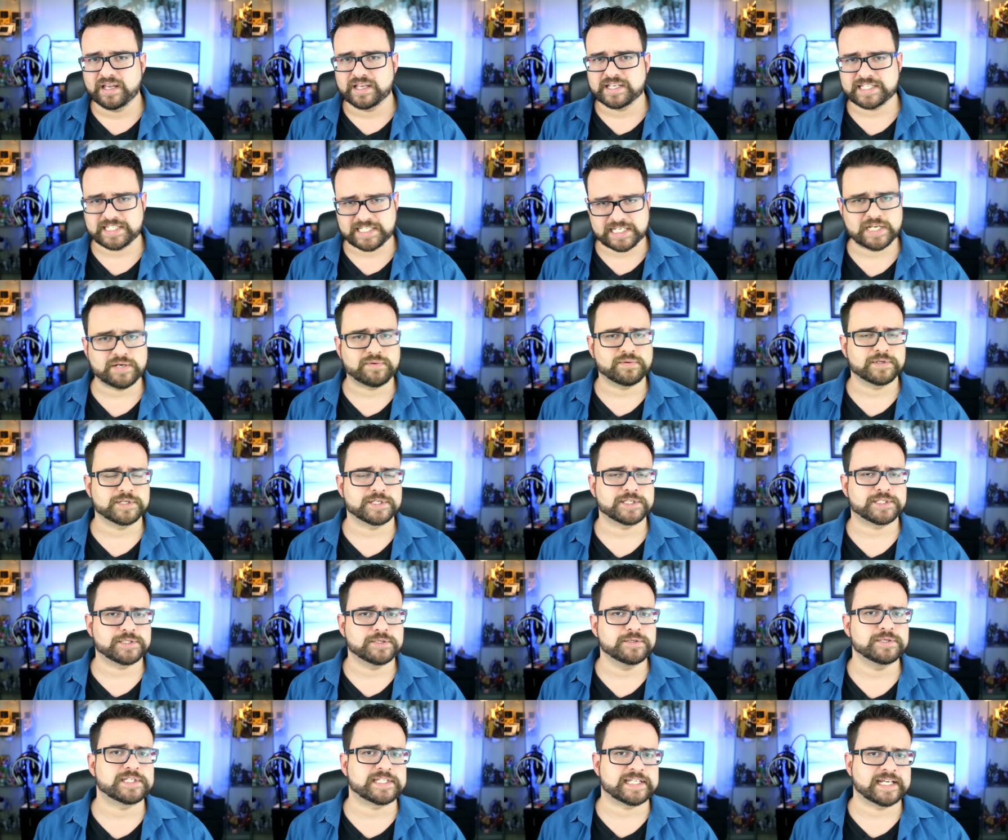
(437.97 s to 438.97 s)
sequels
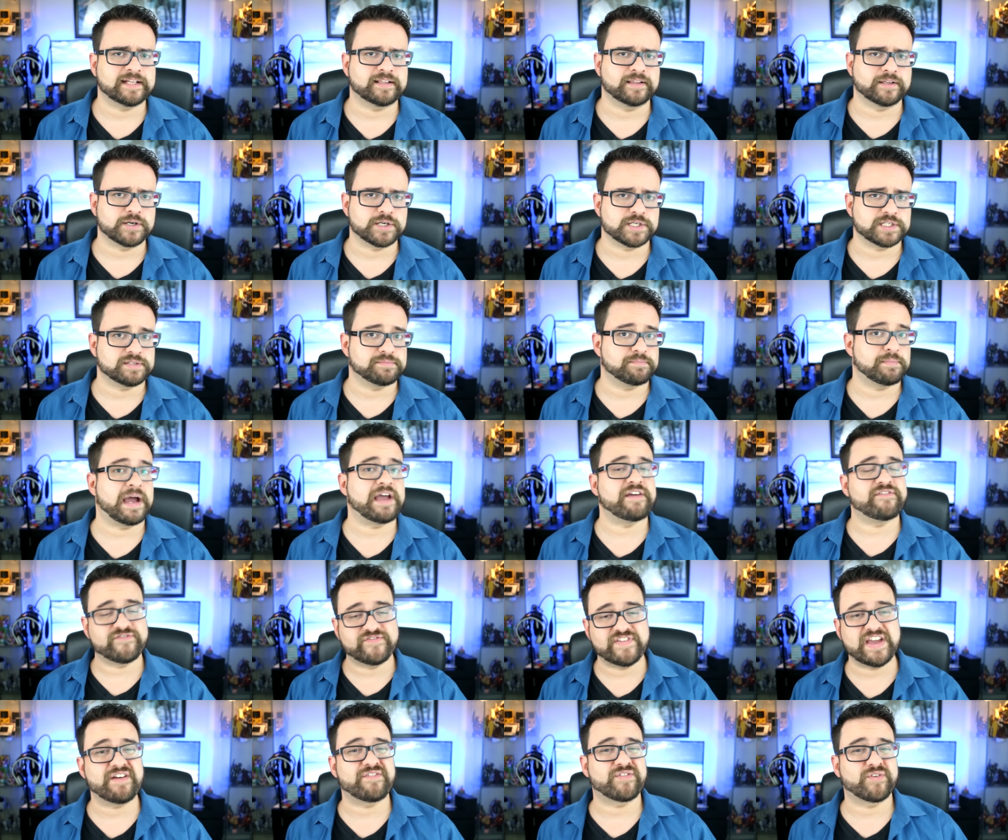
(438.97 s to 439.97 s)
to Settlers, my
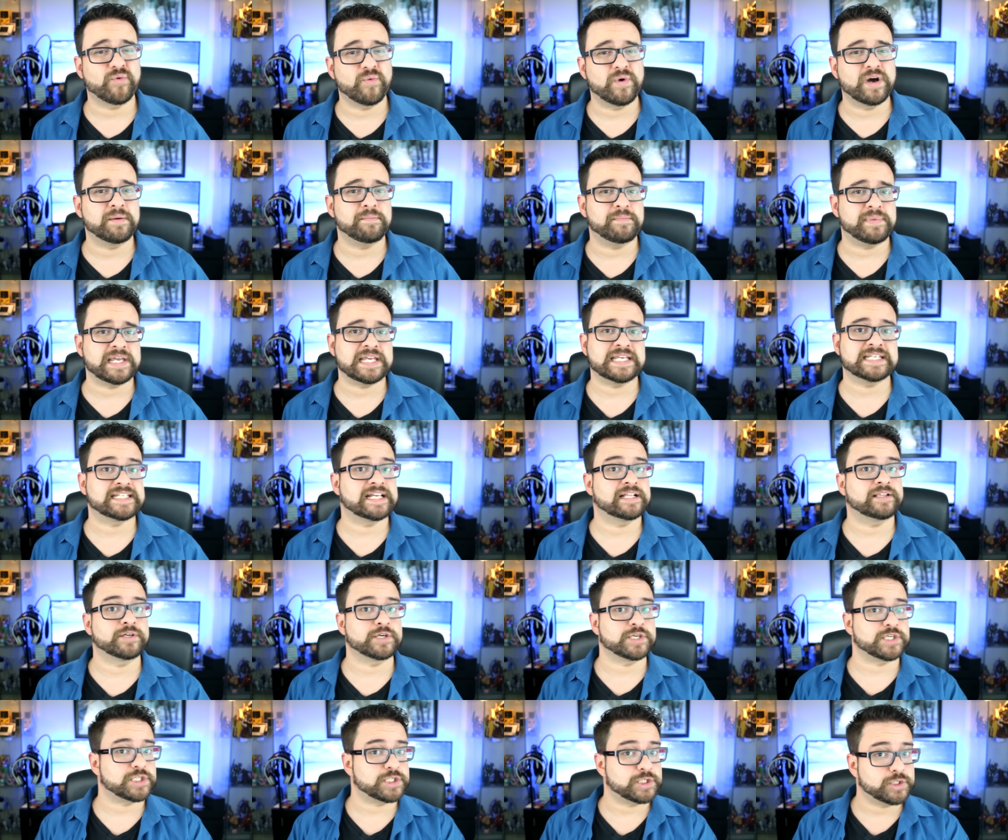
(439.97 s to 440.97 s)
favorite one being
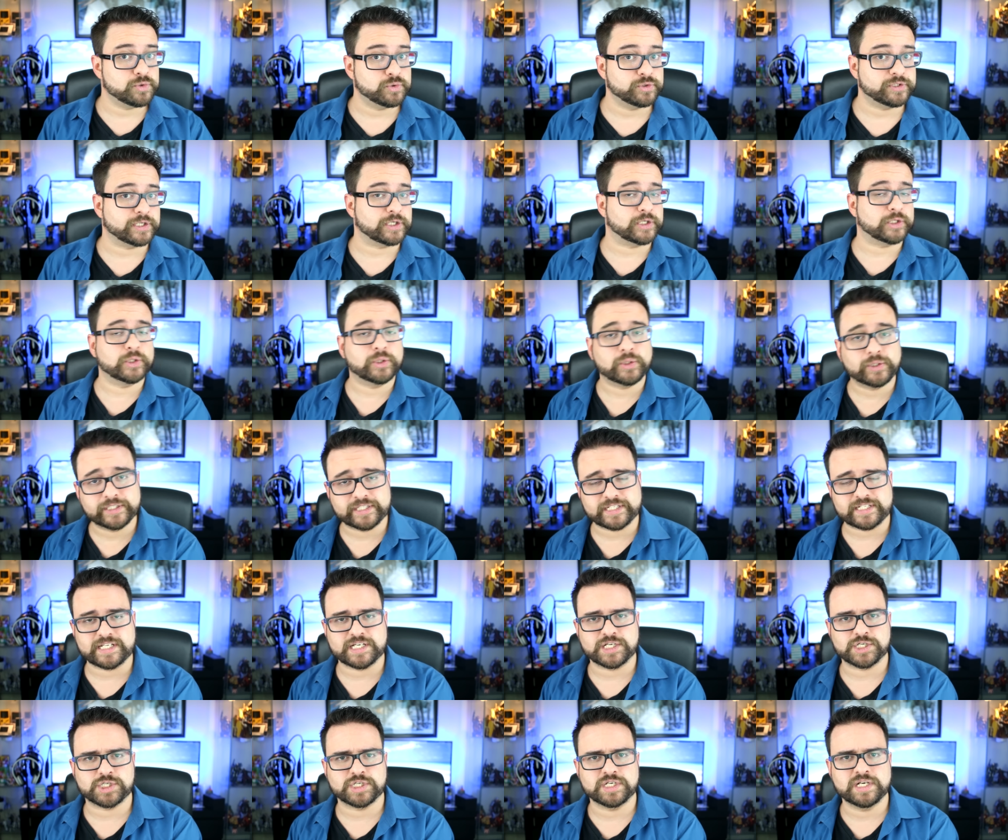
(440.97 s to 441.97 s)
Settlers 2, the Gold
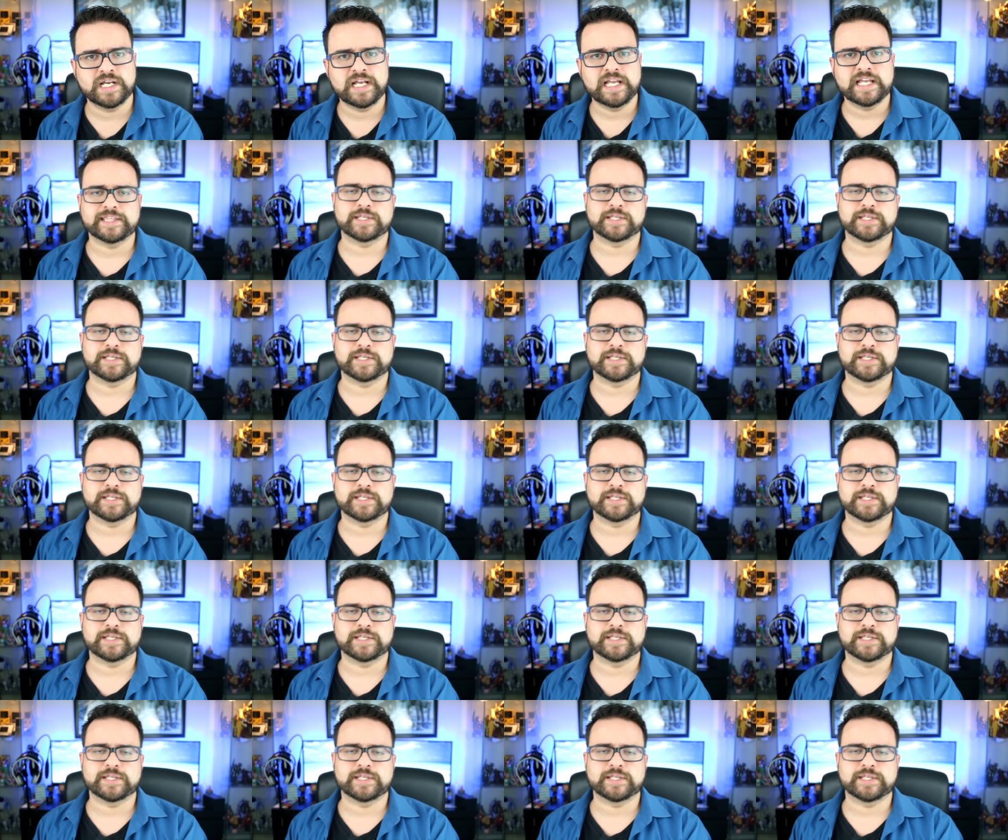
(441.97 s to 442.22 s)
Edition.